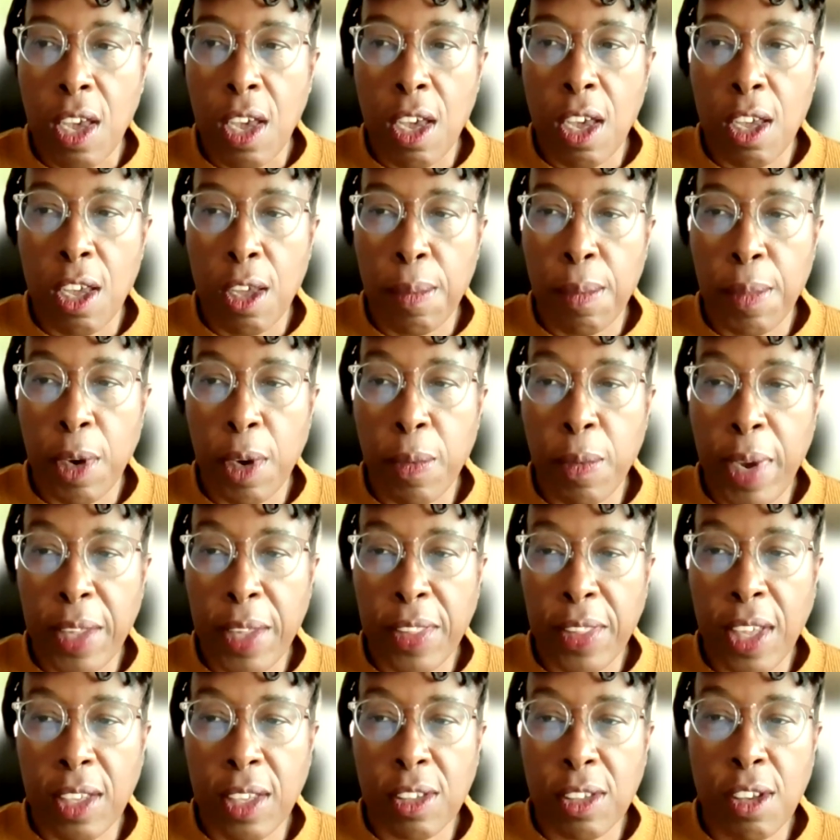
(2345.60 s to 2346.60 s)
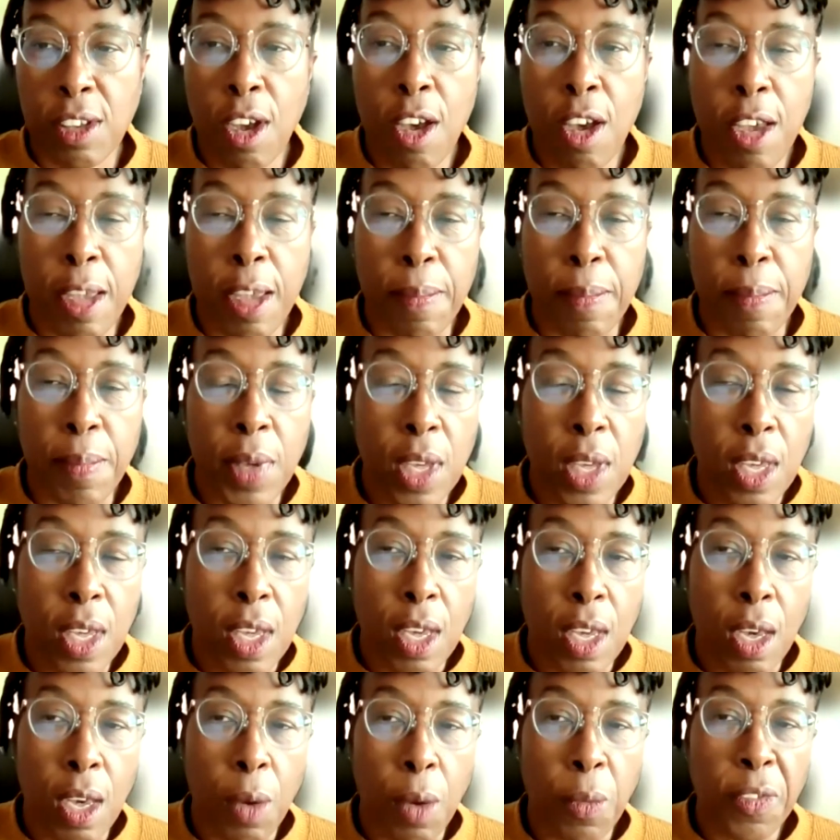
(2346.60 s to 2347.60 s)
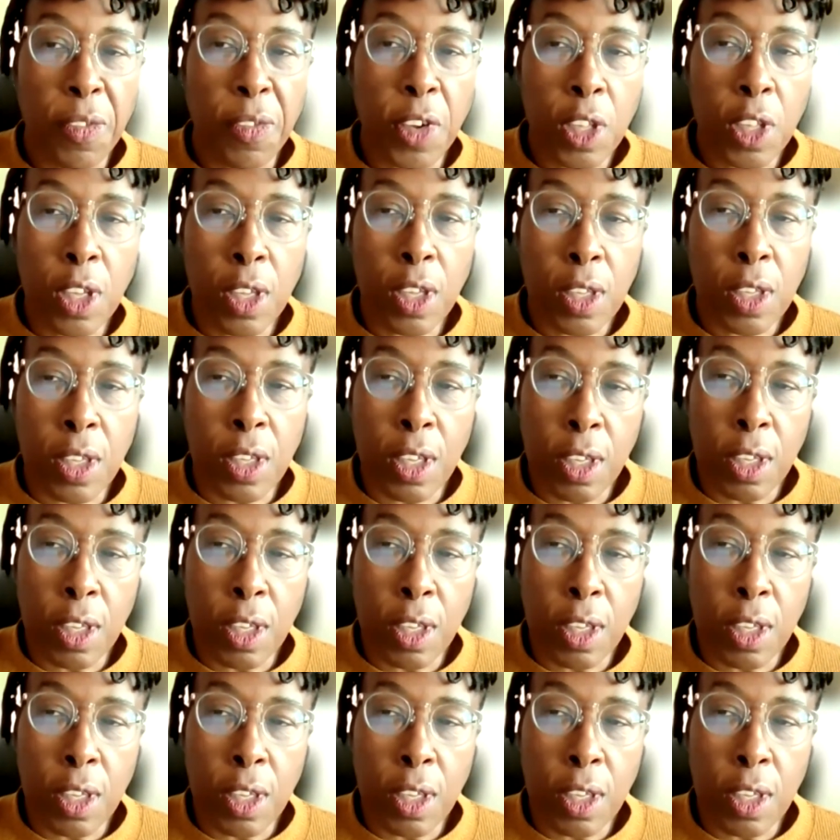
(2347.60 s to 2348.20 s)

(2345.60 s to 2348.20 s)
um, around that time. And we've got a,